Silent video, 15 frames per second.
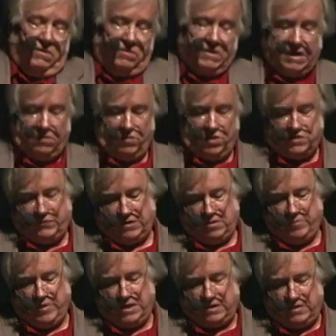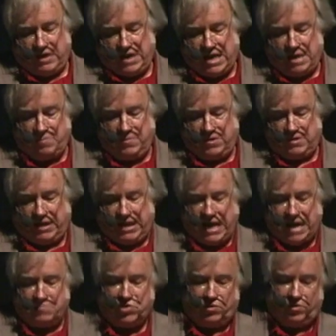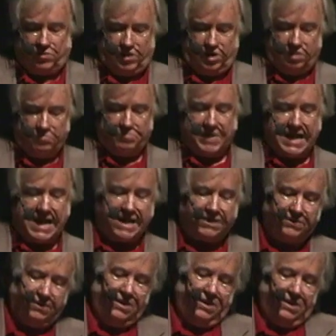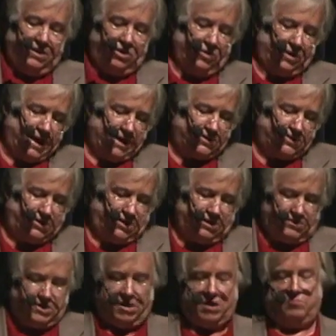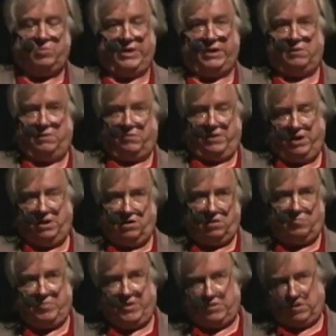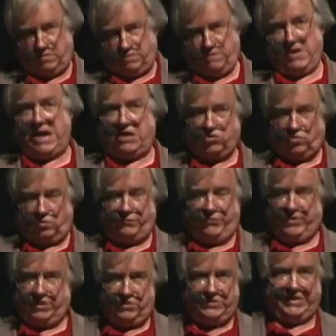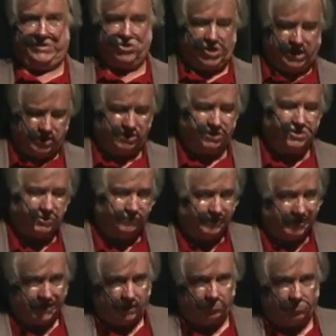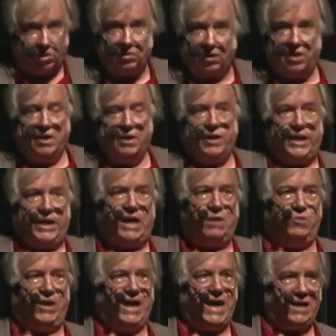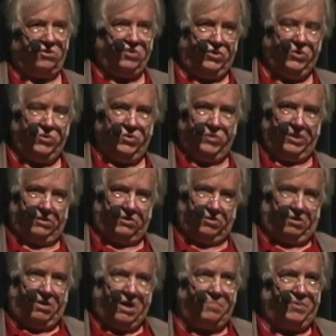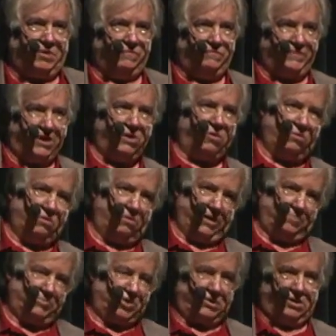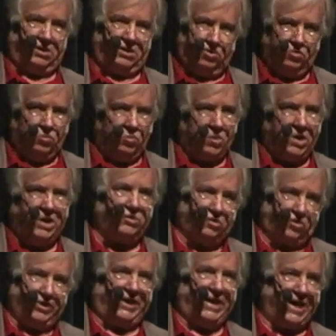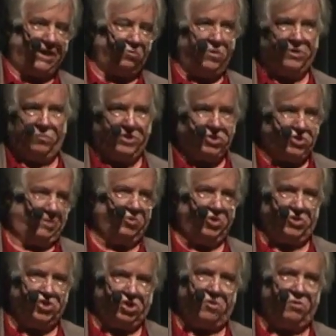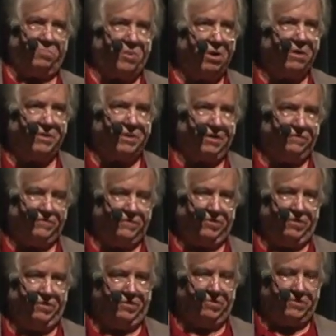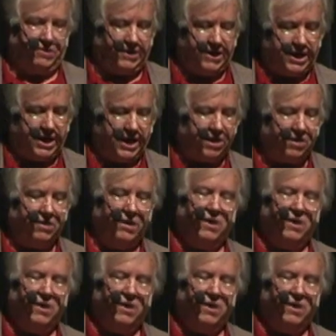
that was filming and they happened to capture the impact. You can't see it terribly clearly here, but the actual footage they shot is available. And I would add, too, that there are a couple of video clips that you want to look at, one of which I'm going to show a part of here today.